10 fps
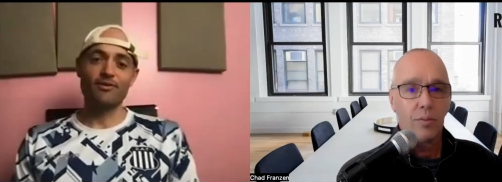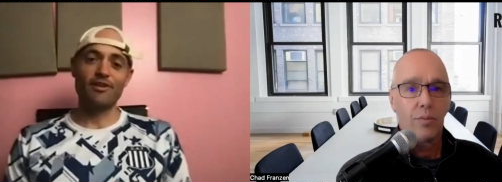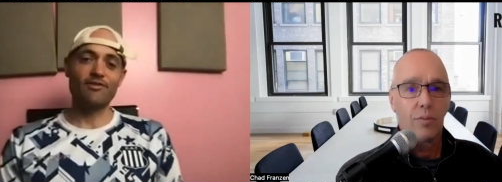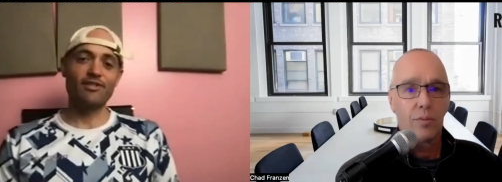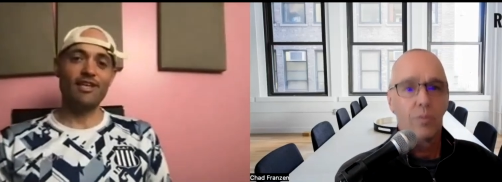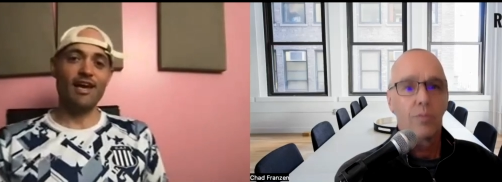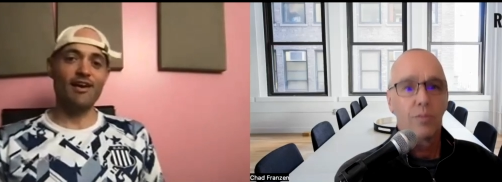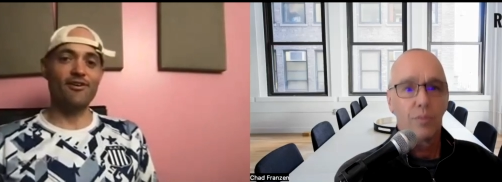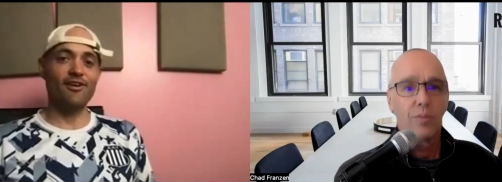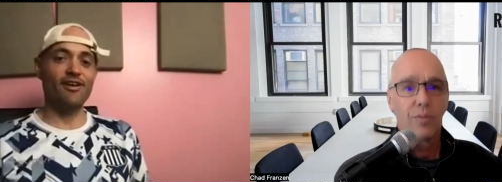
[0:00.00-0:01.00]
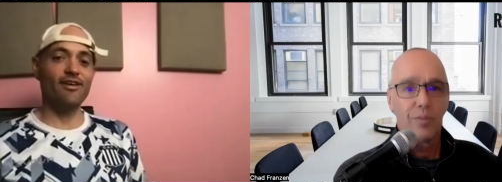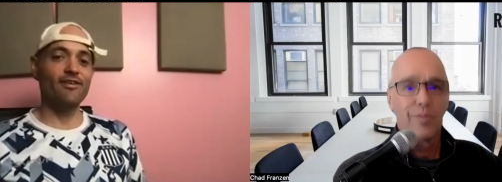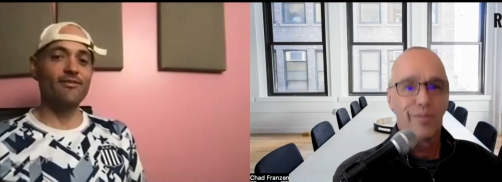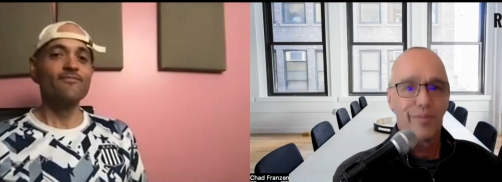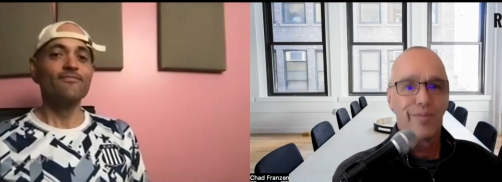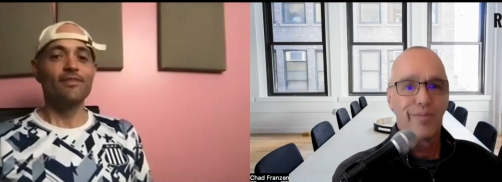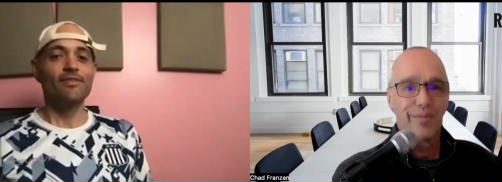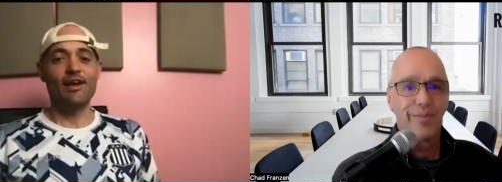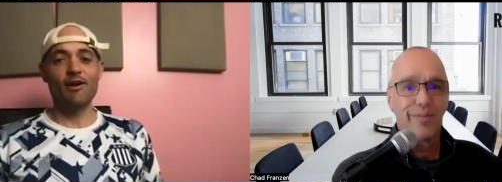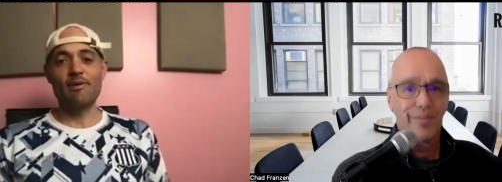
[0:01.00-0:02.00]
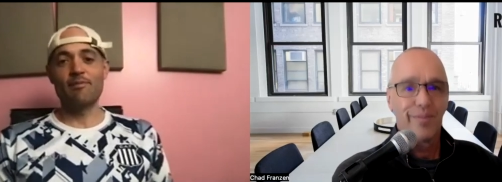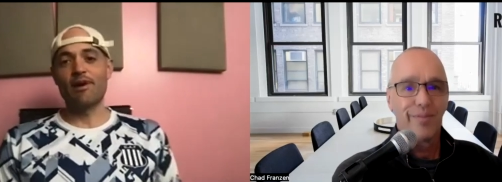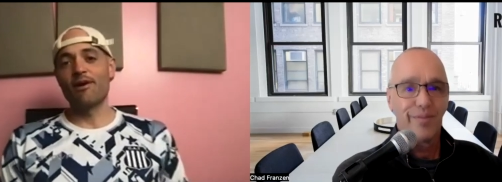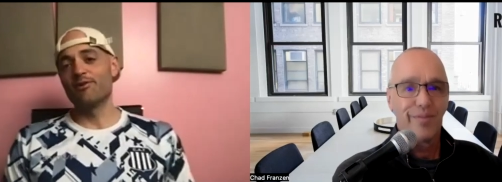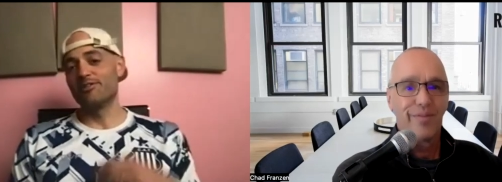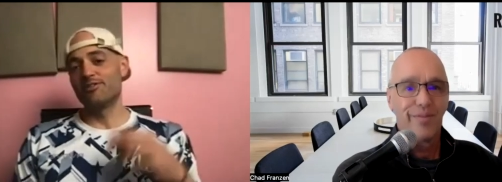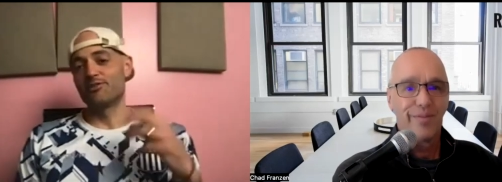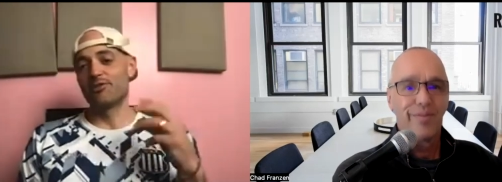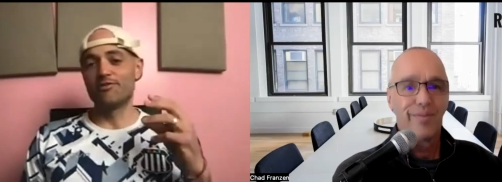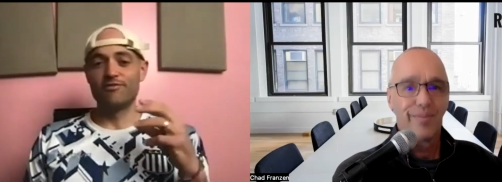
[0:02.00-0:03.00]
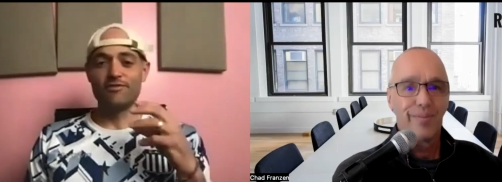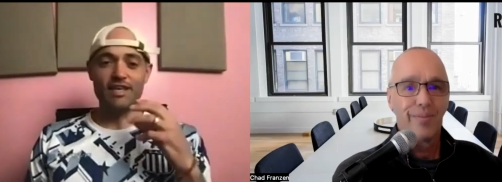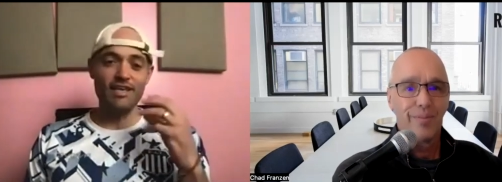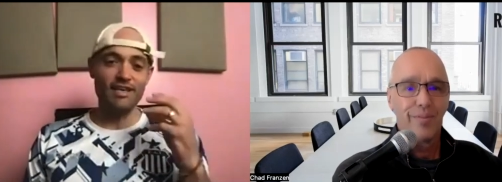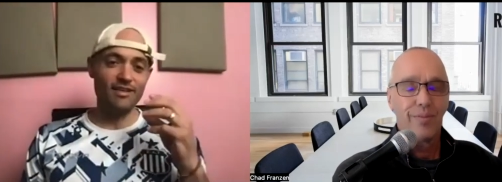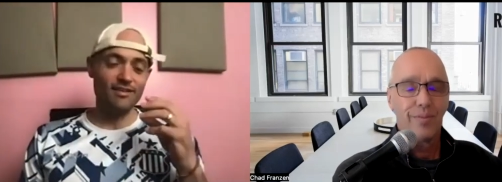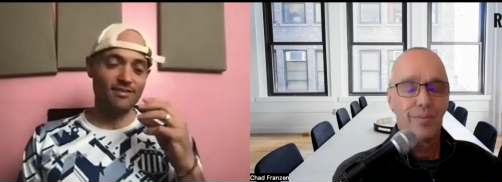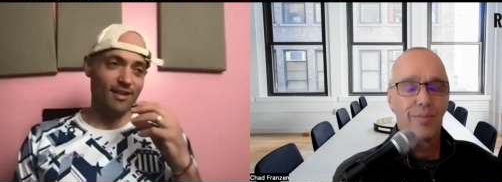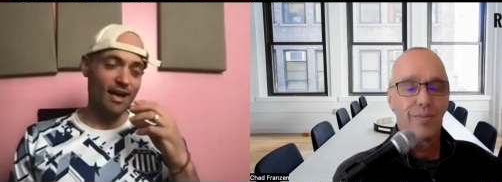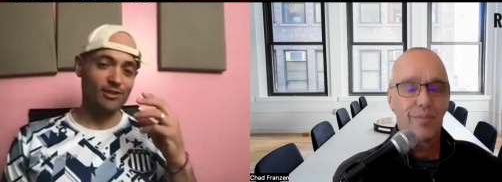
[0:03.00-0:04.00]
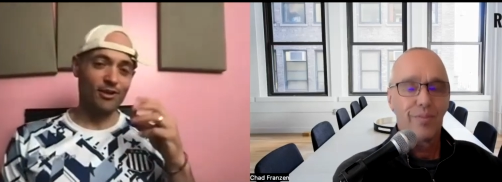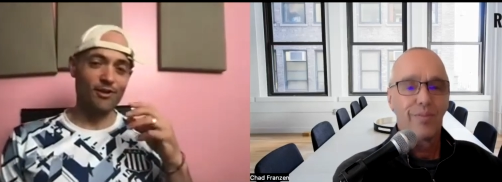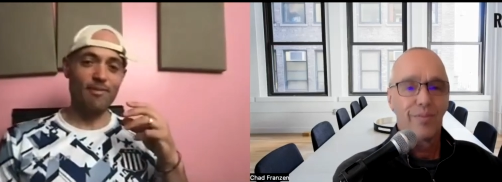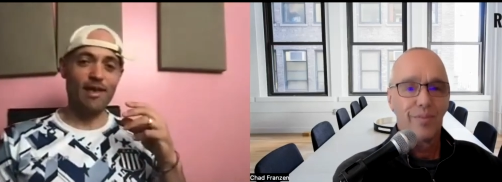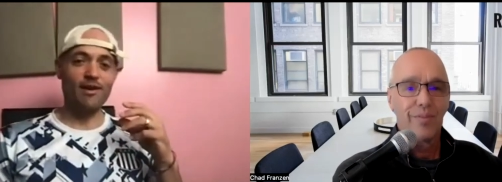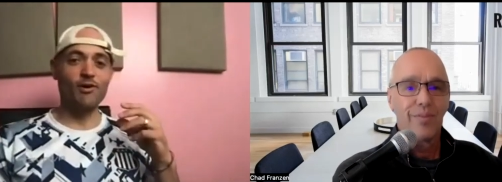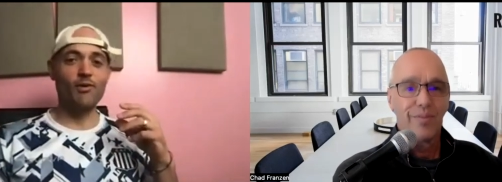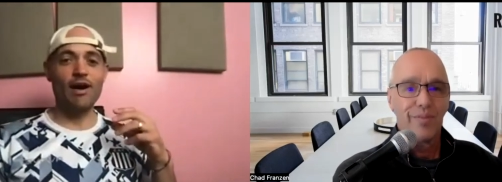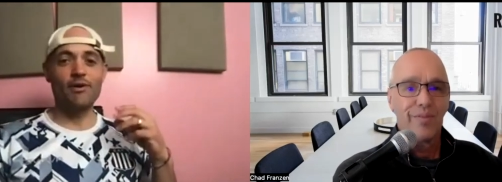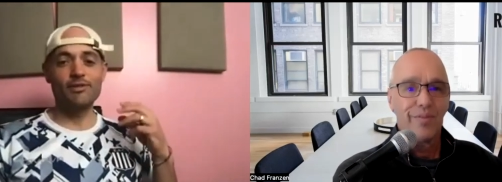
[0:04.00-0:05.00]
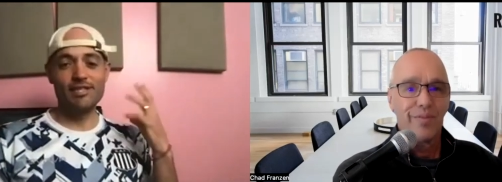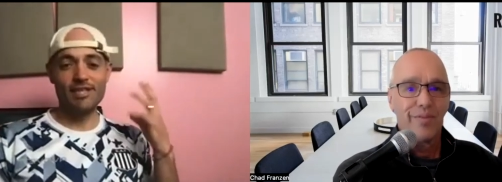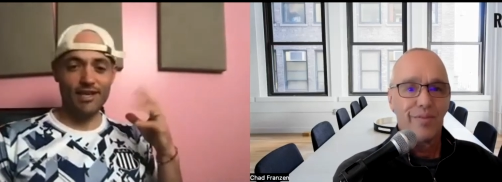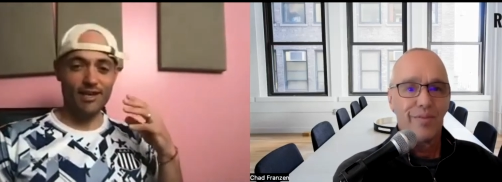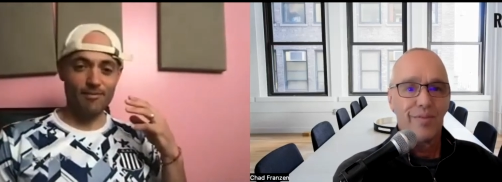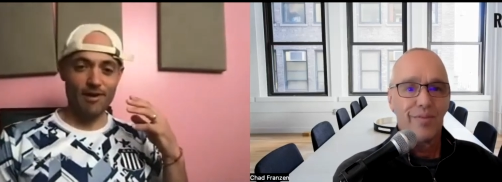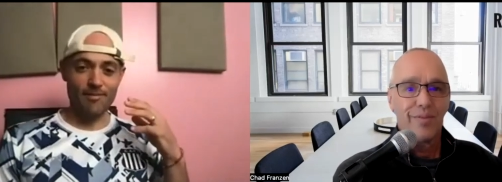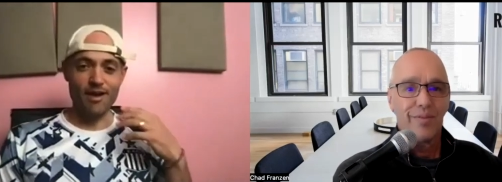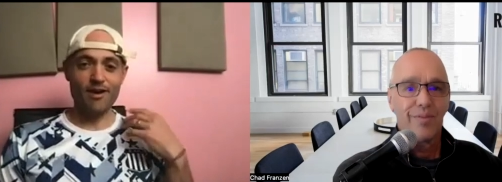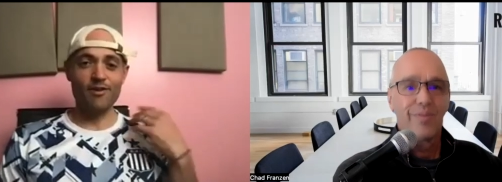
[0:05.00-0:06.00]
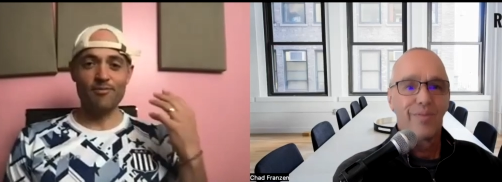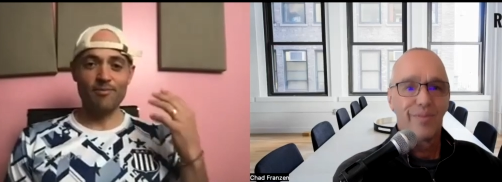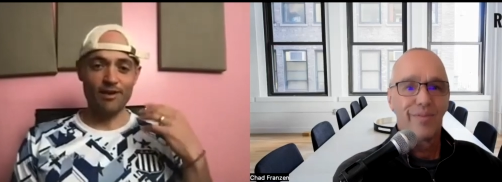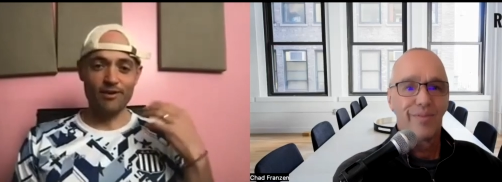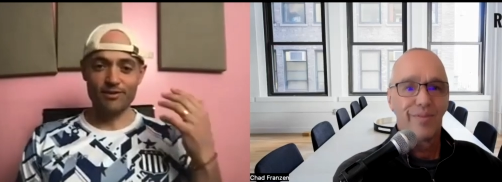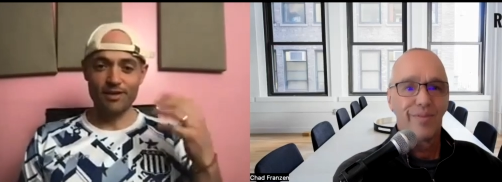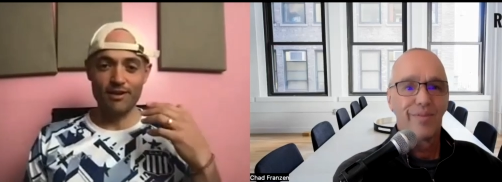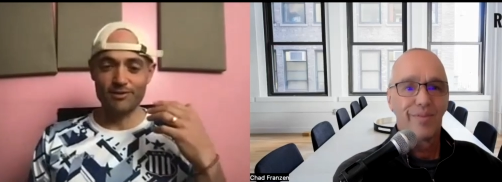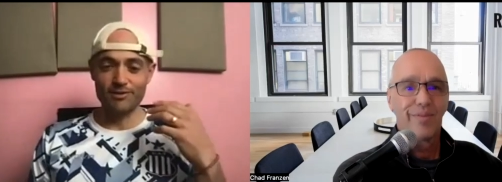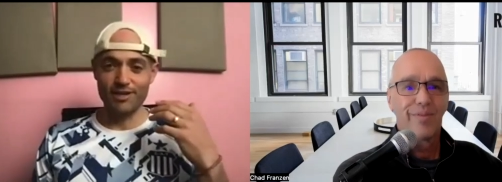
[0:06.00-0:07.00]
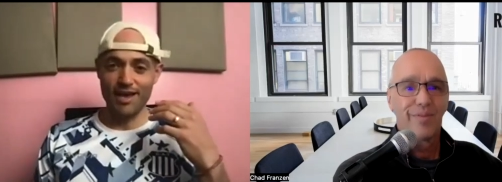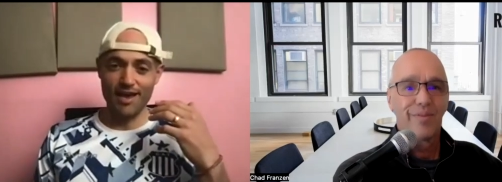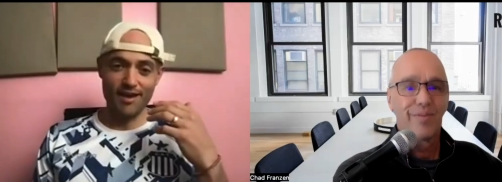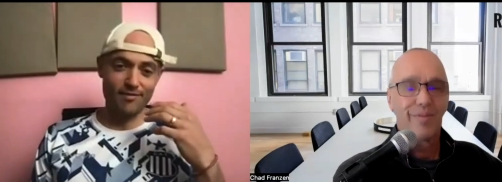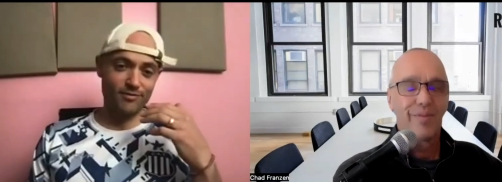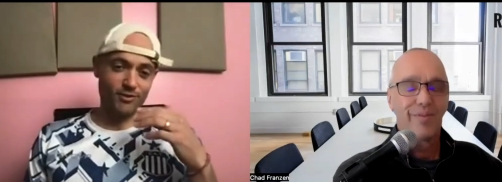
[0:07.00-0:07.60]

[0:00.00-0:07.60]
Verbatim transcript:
Speaker 1: every Saturday, and I remember I would sort of eat nosh on a bagel while I was thinking about my other bagels that I was gonna have.